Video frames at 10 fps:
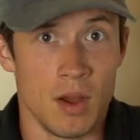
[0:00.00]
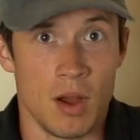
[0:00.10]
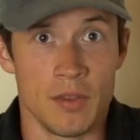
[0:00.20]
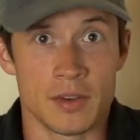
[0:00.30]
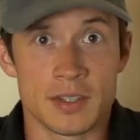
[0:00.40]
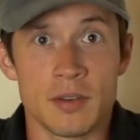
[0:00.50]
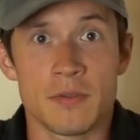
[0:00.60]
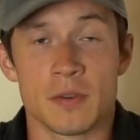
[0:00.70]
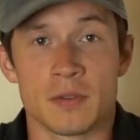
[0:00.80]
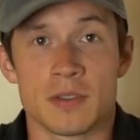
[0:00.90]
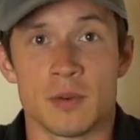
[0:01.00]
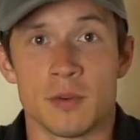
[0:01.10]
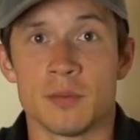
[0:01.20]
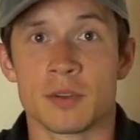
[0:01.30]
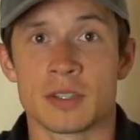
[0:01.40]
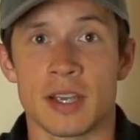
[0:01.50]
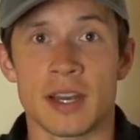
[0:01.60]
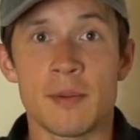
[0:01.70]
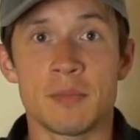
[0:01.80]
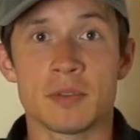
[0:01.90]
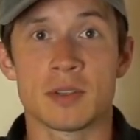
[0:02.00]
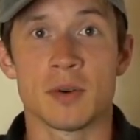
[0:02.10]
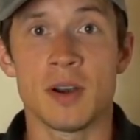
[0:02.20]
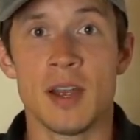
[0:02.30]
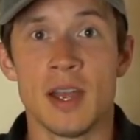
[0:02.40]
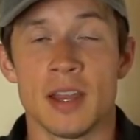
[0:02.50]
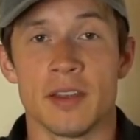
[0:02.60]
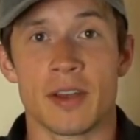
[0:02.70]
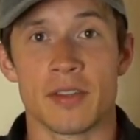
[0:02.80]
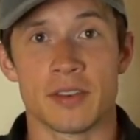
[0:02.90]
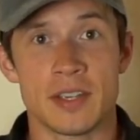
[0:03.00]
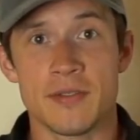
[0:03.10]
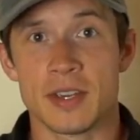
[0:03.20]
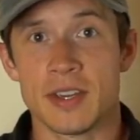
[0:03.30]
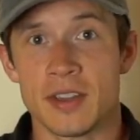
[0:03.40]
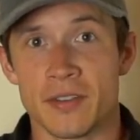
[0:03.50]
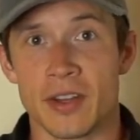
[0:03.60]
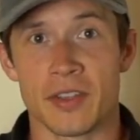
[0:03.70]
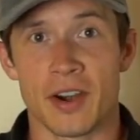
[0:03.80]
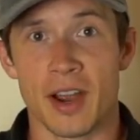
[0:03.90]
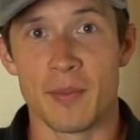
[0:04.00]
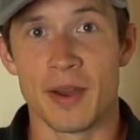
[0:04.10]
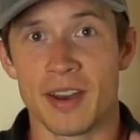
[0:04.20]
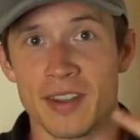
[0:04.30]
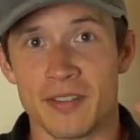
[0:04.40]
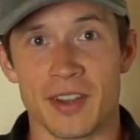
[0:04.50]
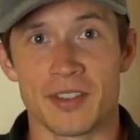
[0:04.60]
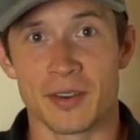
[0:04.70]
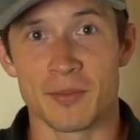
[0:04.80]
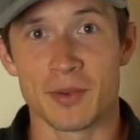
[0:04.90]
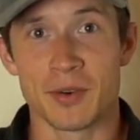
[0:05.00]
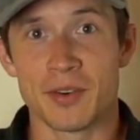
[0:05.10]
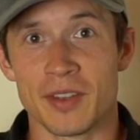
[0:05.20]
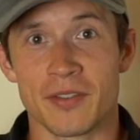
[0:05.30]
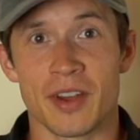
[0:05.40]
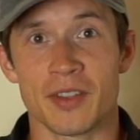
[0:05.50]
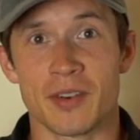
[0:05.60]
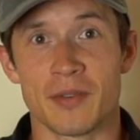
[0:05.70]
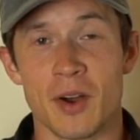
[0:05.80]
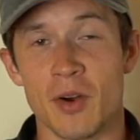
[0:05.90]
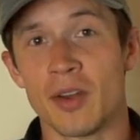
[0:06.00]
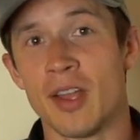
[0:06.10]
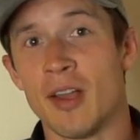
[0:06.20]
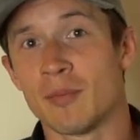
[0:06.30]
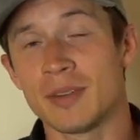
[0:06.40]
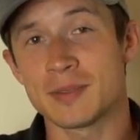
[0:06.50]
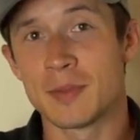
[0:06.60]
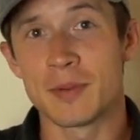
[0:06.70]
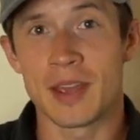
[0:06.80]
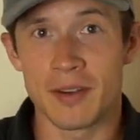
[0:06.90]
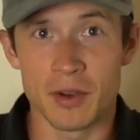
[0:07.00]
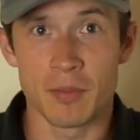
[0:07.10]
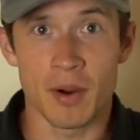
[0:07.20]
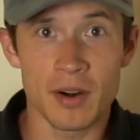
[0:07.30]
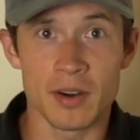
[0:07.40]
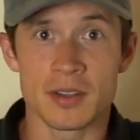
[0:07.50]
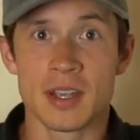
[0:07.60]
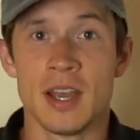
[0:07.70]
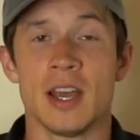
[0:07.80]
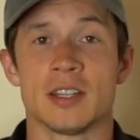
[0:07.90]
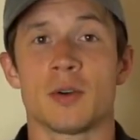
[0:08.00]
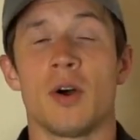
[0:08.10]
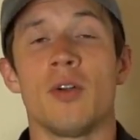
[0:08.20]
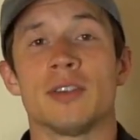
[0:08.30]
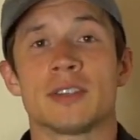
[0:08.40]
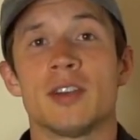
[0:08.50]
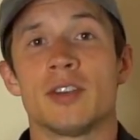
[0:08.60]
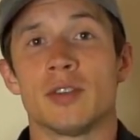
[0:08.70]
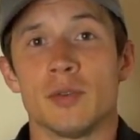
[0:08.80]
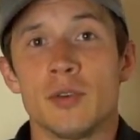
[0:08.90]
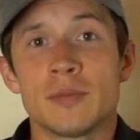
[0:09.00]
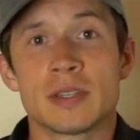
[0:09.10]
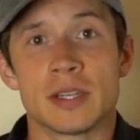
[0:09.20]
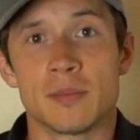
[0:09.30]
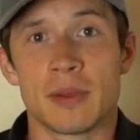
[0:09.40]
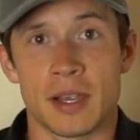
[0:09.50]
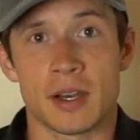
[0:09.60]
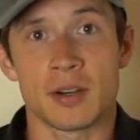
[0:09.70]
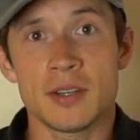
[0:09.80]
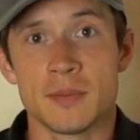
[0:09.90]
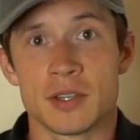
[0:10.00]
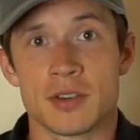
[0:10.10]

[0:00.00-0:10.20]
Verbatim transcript: on their cell phones. Their room looks like an Apple store, and they've got their TV, they've got their iPad, they've got their computer, they've got their phone, plus maybe they have their partners. And so all of a sudden your room's lit up like a Christmas